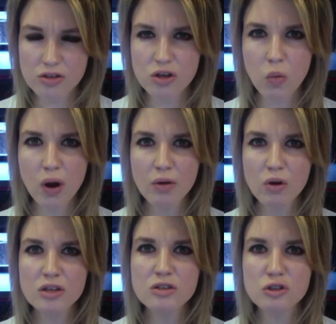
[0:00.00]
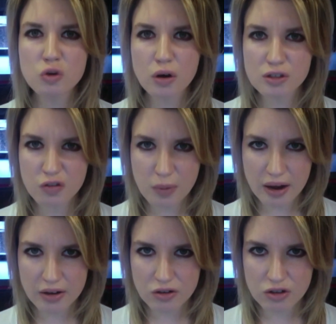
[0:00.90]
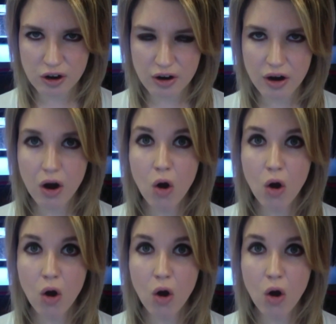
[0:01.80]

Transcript: So what is the source of my concern?